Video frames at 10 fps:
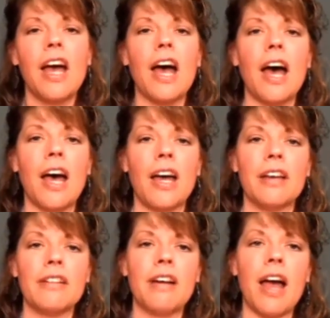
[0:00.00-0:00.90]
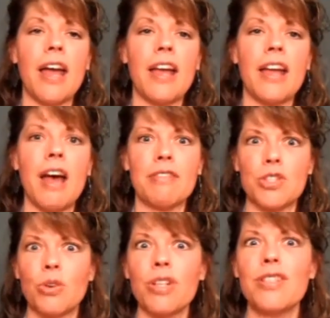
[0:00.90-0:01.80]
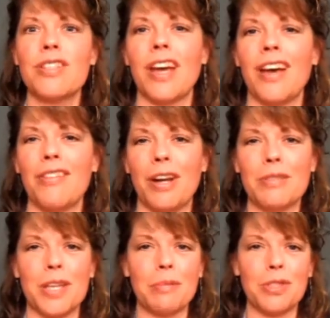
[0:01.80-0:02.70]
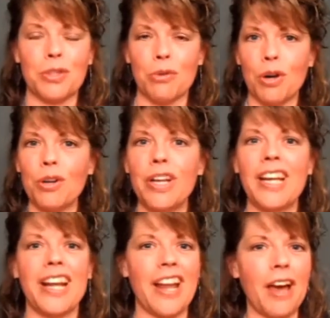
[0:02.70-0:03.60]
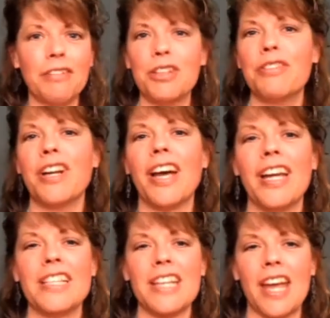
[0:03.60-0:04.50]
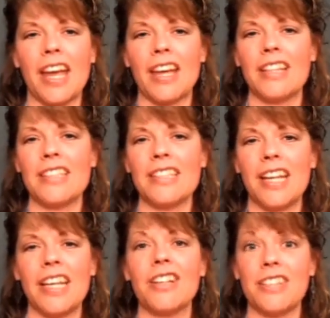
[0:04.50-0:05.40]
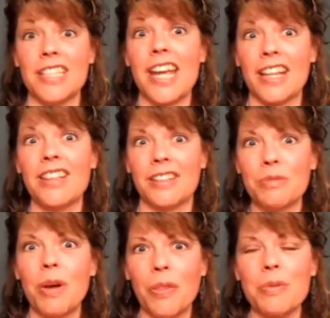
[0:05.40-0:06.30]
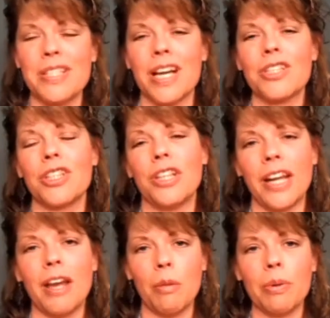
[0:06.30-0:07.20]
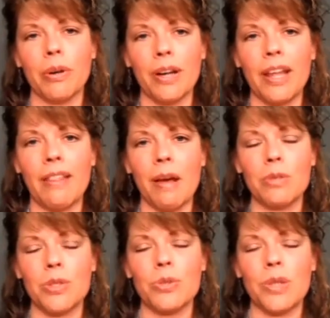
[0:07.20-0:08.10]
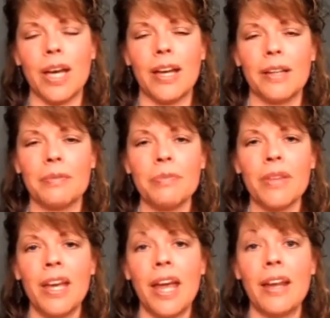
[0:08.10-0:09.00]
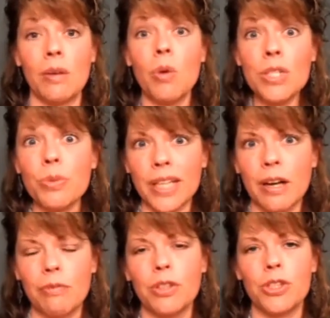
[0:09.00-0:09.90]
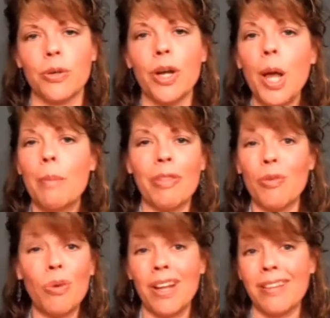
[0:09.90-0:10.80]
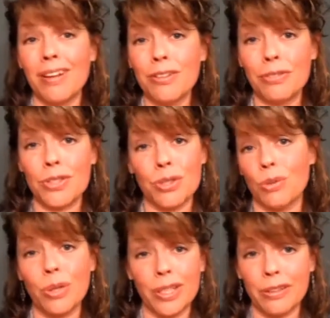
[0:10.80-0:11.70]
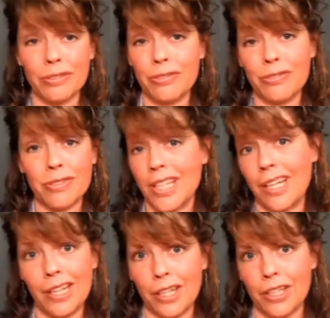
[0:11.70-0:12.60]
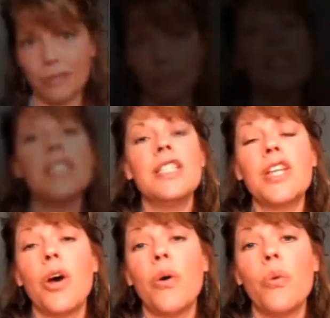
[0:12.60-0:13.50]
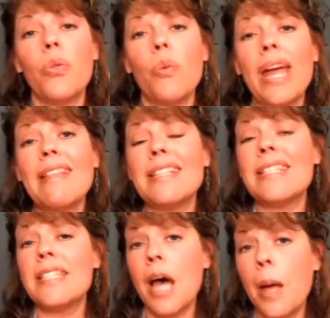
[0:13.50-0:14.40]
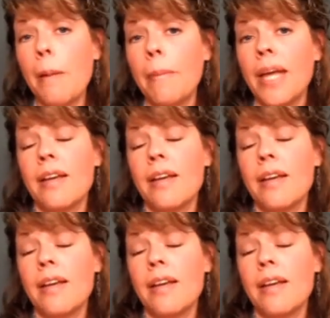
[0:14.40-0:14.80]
I have a source that I was able to order it and have it overnight and get her to take the one that was actually going to help her, and that was and it was really helpful to her. But the one at the health food store wouldn't have done any good. So the way that some